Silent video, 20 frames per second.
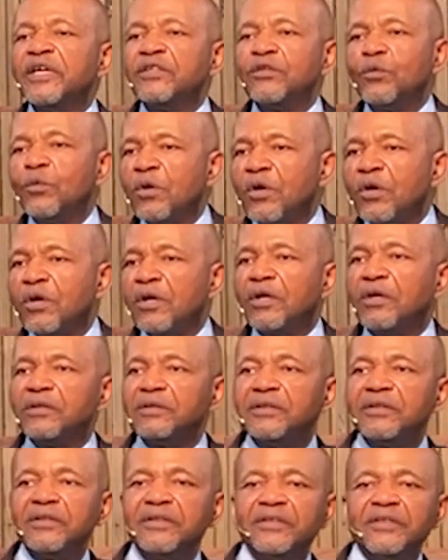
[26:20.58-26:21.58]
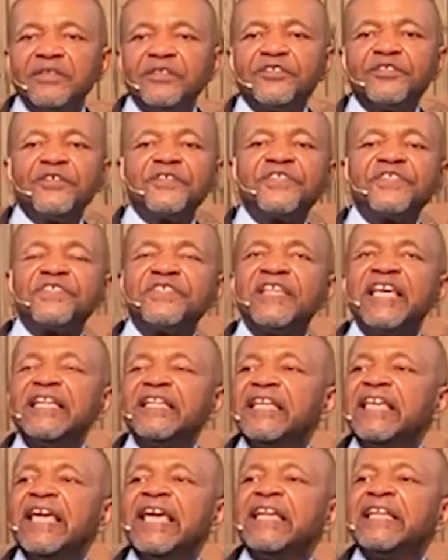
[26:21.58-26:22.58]
in the world. To
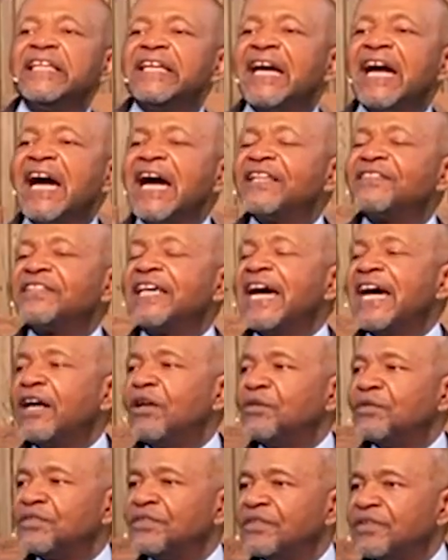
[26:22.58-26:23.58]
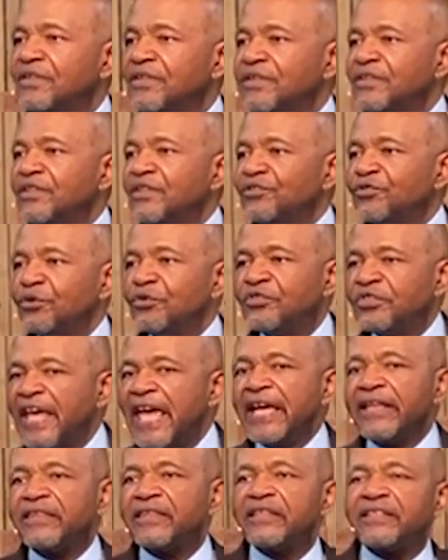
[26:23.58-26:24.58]
sit in God's house, to
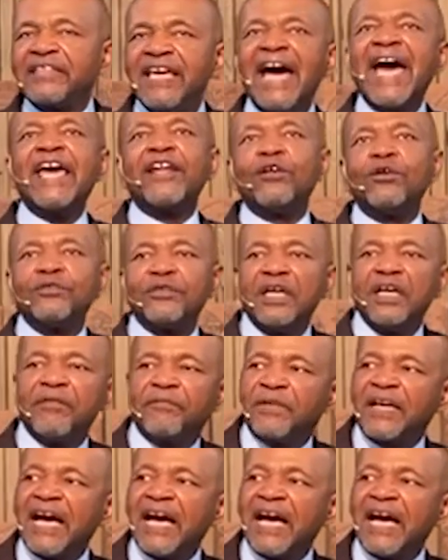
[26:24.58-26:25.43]
take the titles of